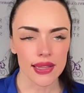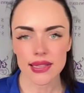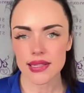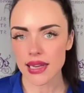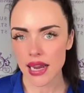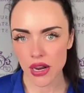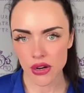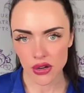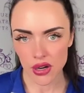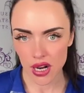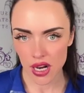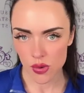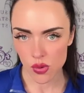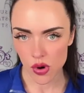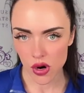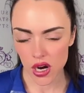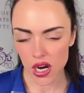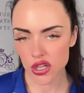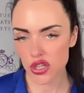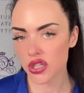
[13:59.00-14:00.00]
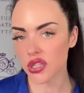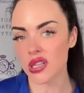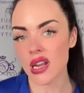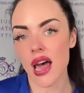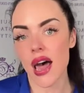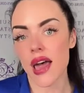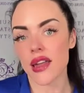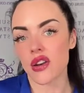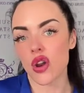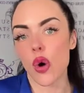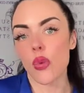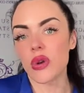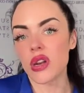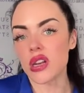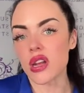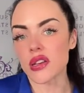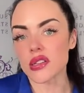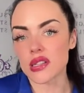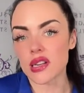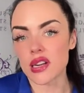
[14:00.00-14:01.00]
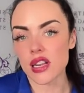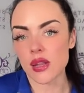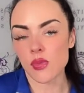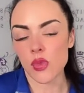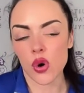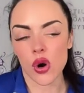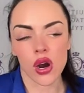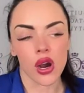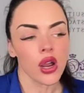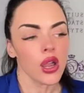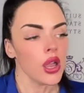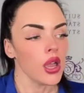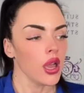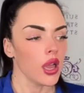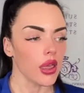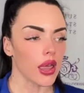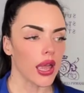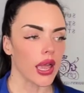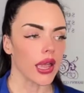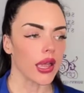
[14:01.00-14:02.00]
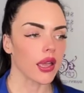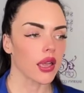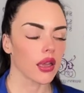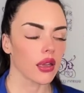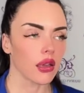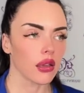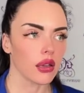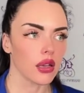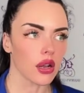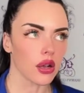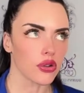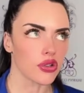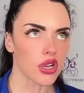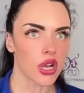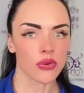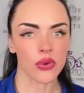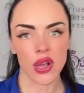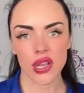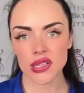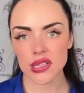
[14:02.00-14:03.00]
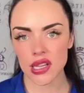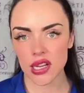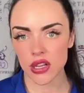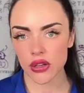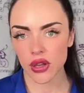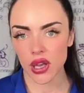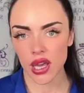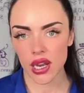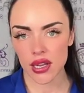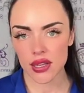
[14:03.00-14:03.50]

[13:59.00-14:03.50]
the standard anymore. It's just not. Nobody does it anymore. Like, you know, Jen Ronzetti will